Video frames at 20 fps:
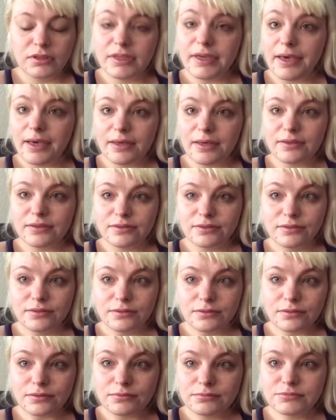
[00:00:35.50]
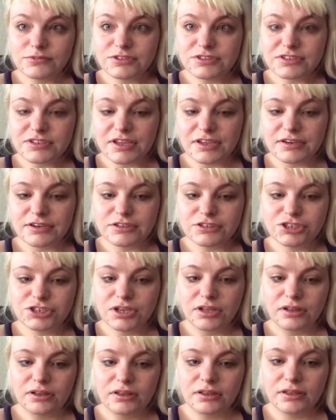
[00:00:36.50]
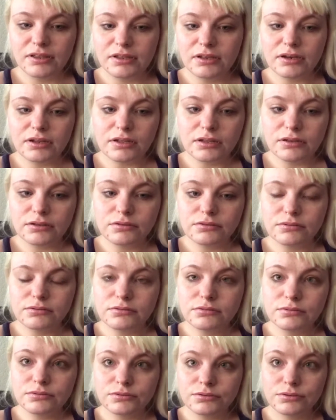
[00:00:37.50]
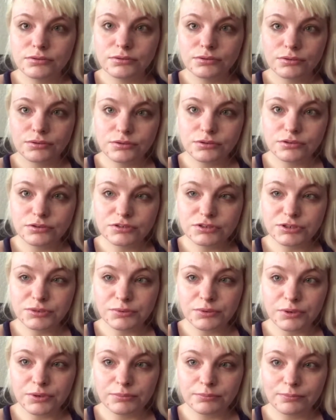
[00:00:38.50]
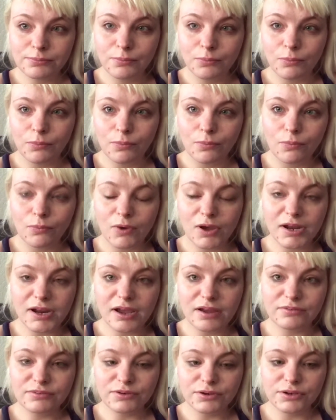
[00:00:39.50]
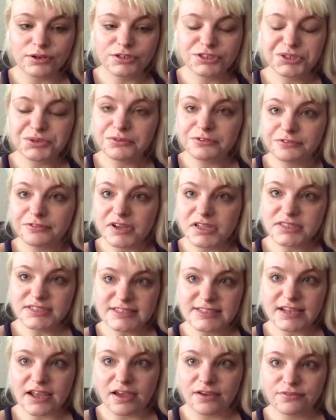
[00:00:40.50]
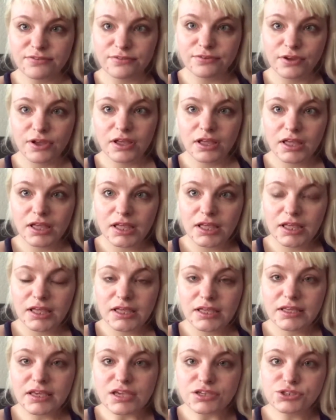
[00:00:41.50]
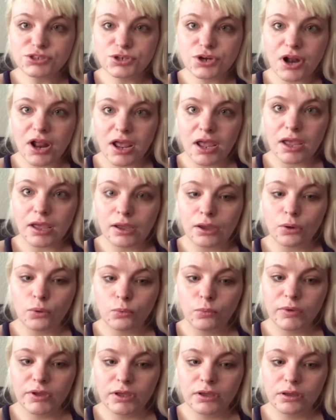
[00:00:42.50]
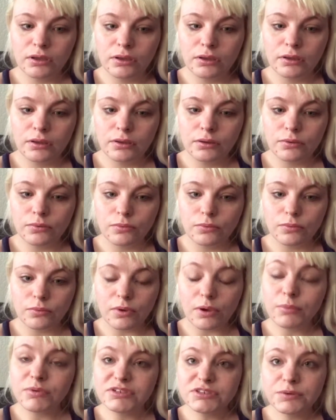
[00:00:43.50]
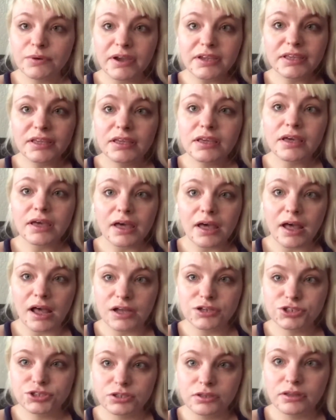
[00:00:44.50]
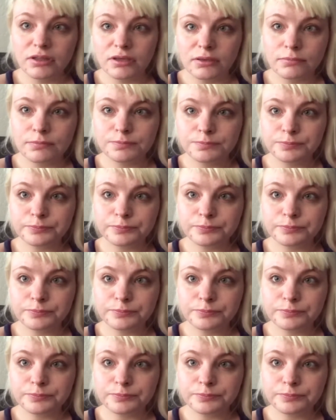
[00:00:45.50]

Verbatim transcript: yeah, I'm just kind of chilling and doing whatever and doing fun stuff. Yesterday, we I went to Ikea actually